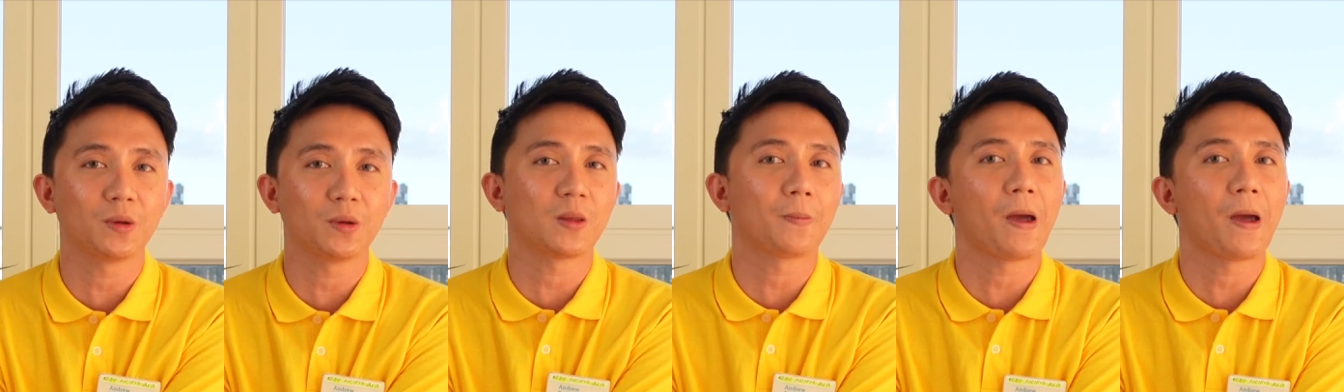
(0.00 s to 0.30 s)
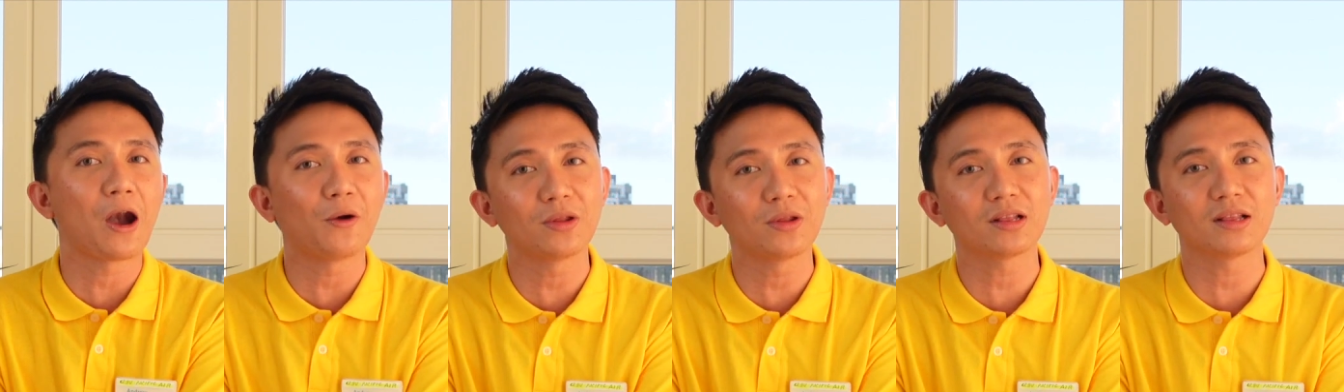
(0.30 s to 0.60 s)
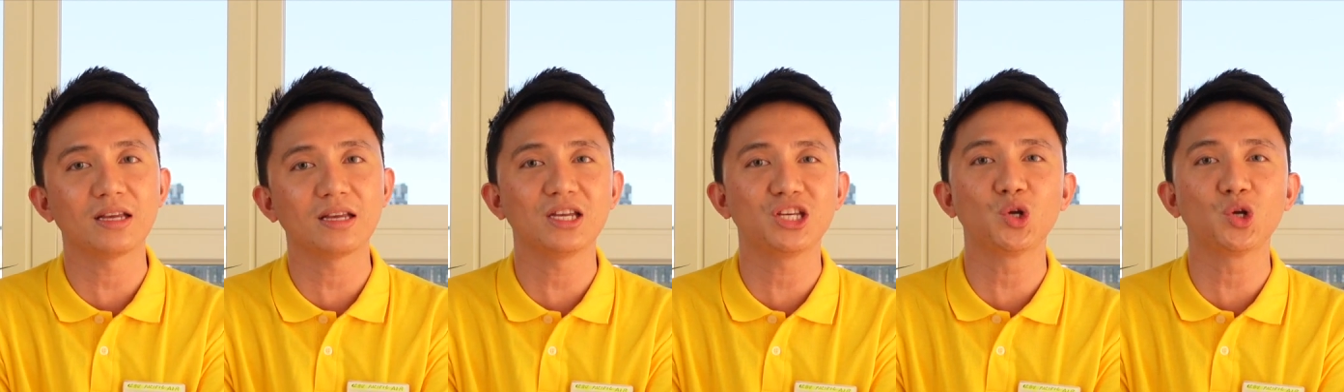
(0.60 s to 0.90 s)
but
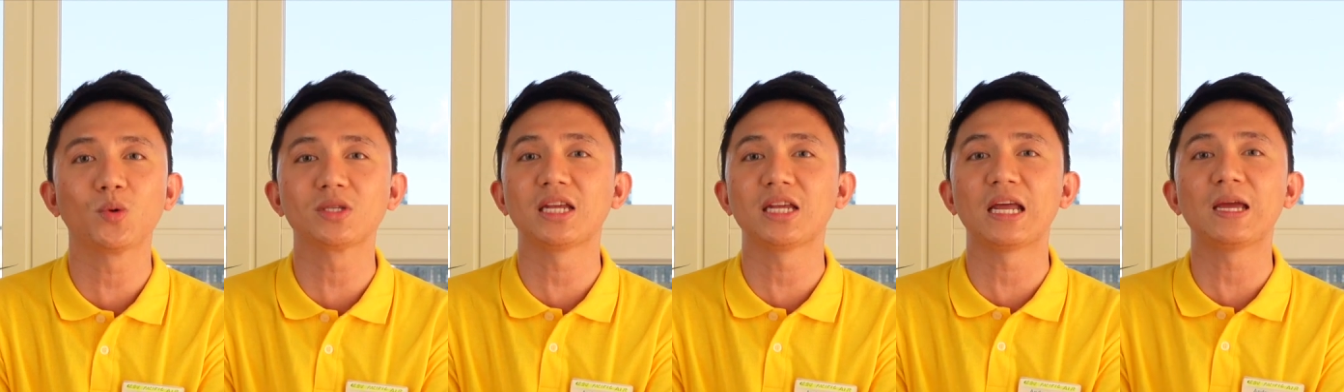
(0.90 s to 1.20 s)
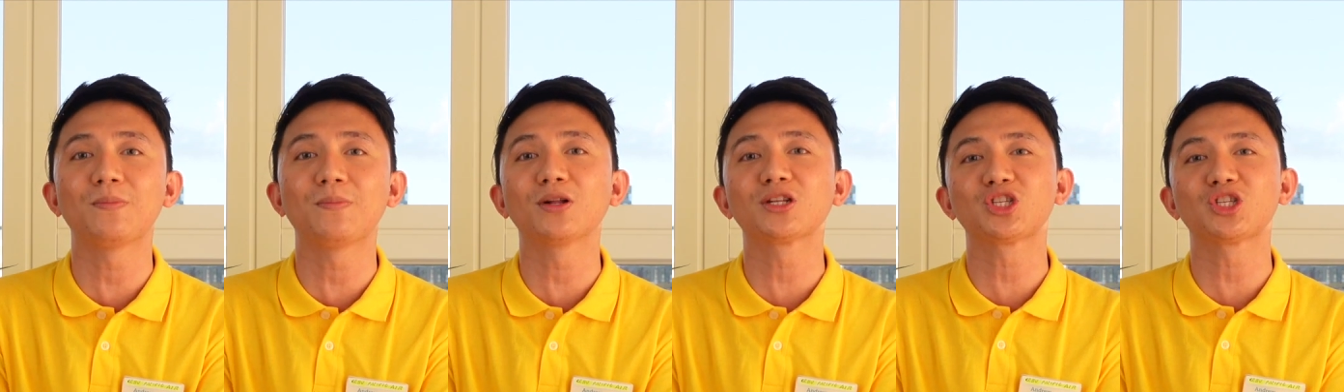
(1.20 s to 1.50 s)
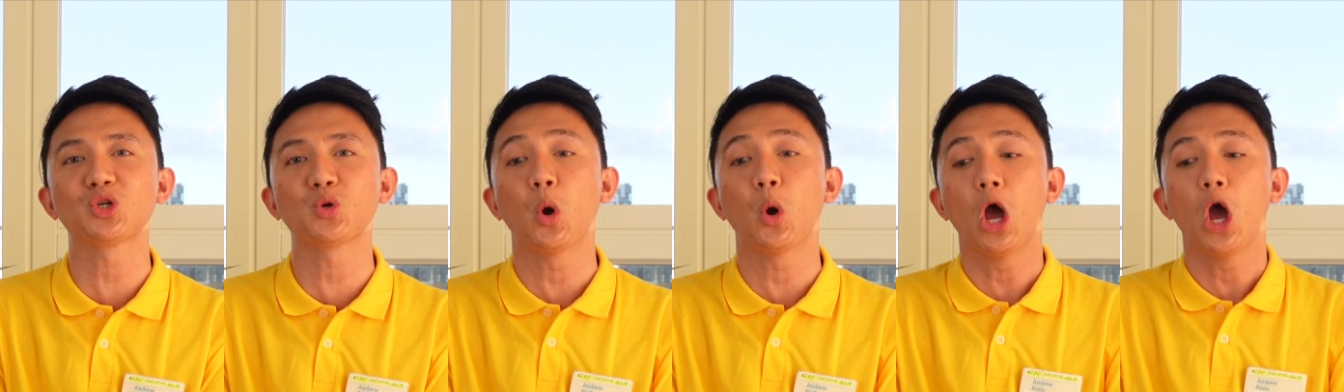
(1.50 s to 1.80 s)
apparently she wasn't able
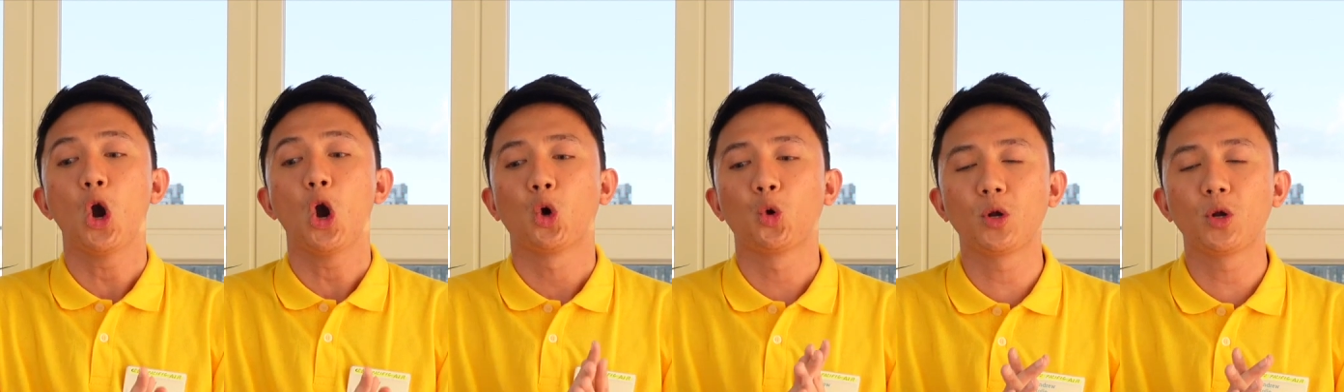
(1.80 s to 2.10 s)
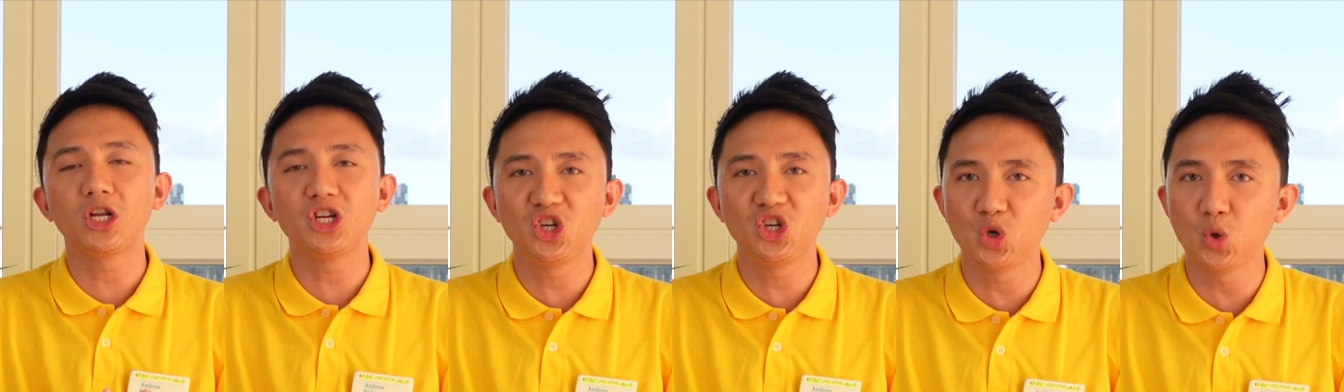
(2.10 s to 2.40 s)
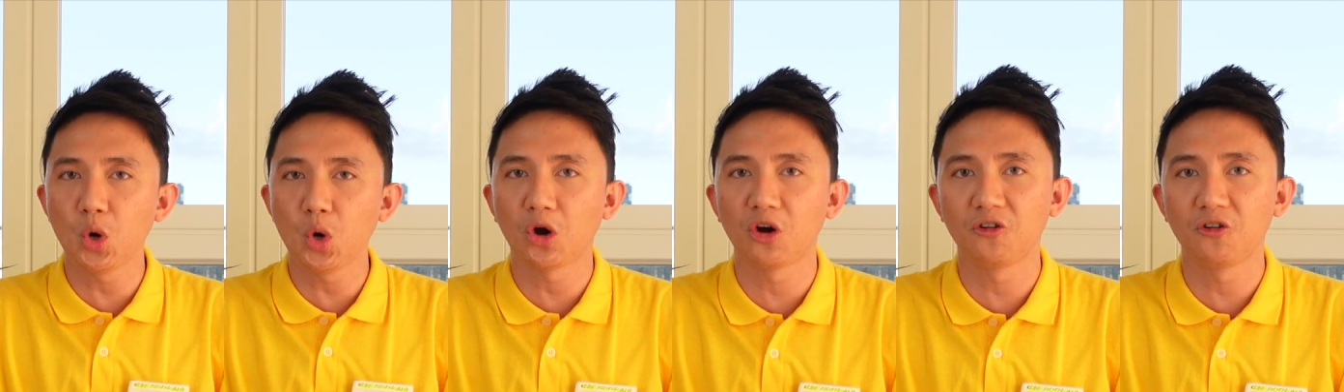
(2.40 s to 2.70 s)
to
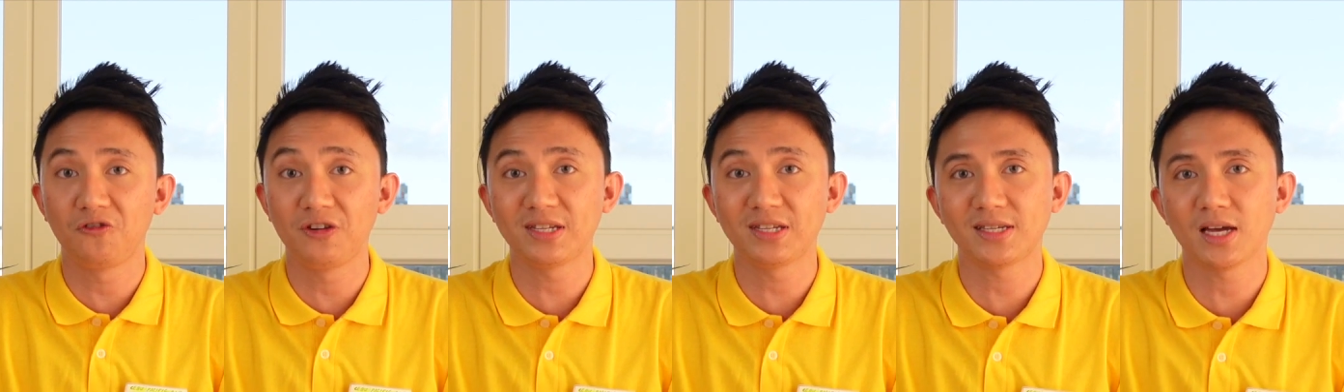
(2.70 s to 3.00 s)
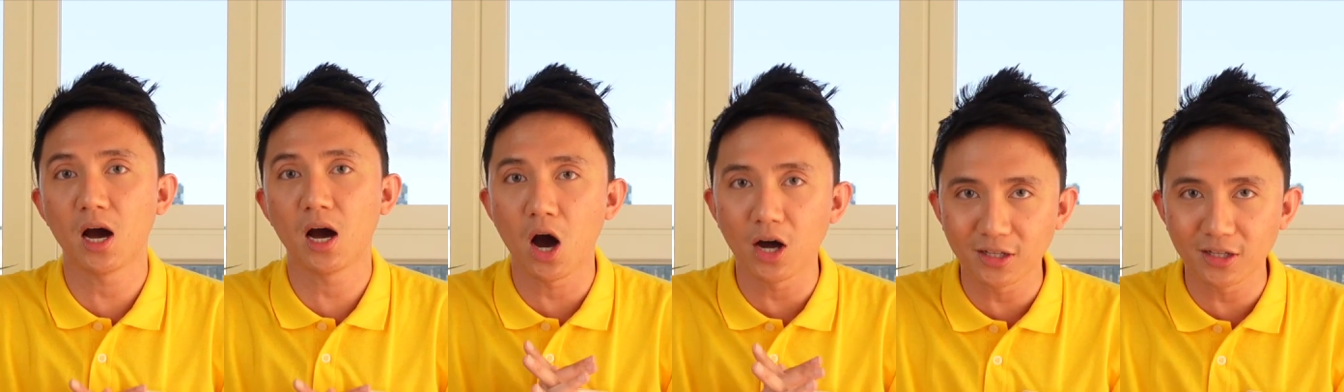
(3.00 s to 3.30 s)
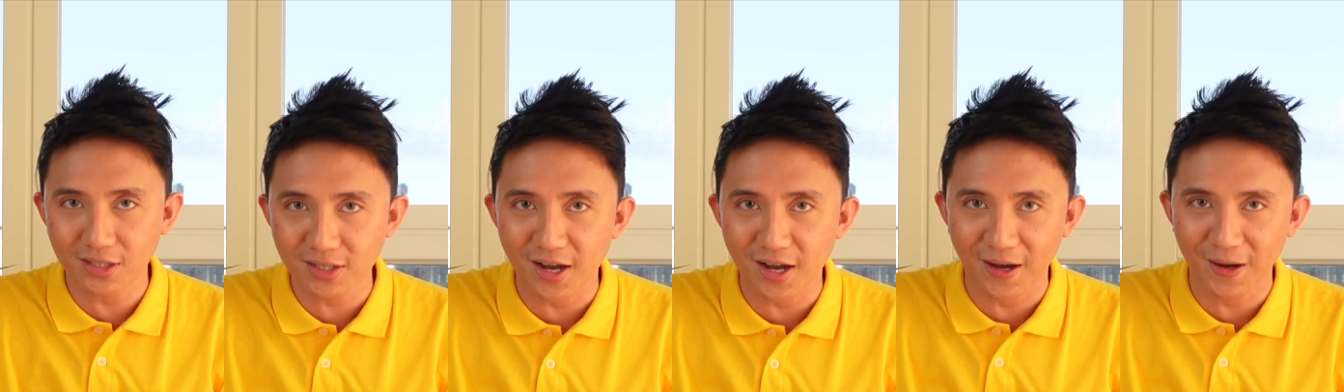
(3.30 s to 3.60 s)
renew her visa
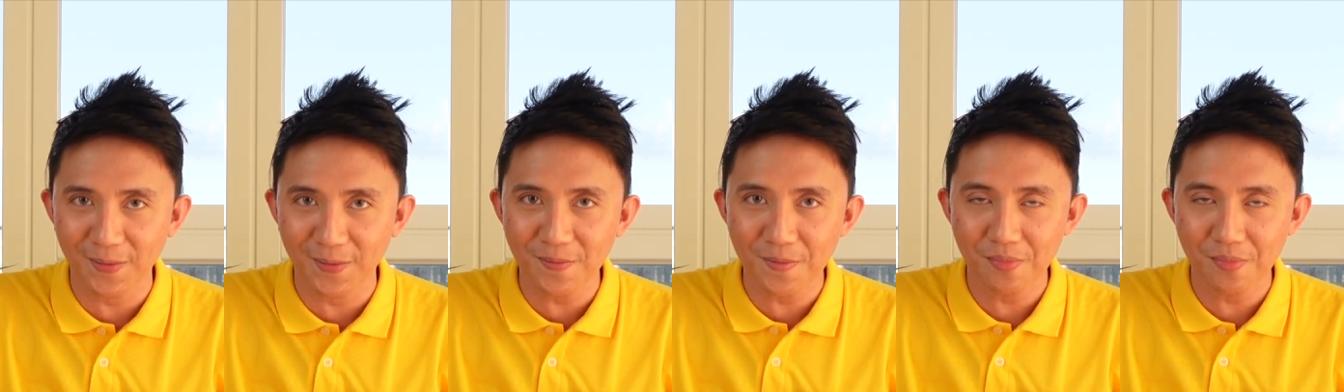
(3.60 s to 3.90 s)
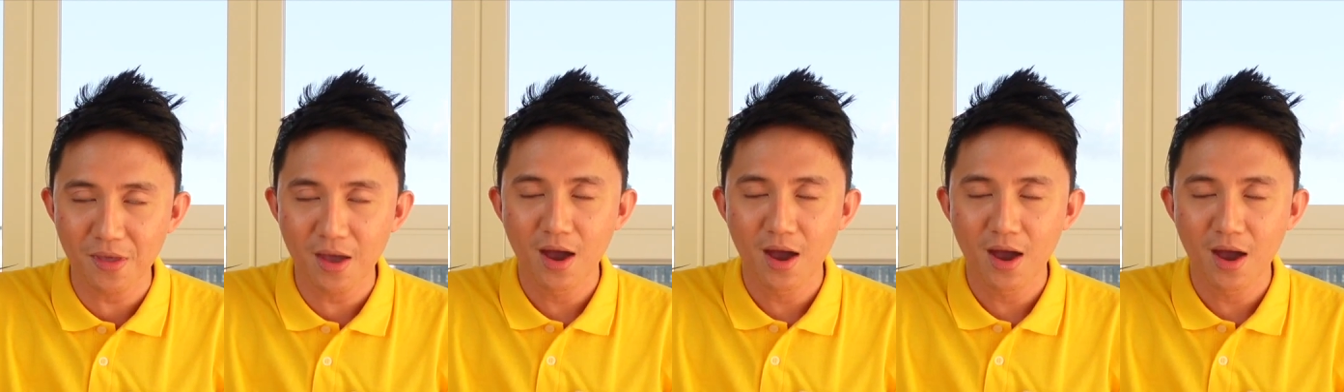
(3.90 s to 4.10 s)
on time.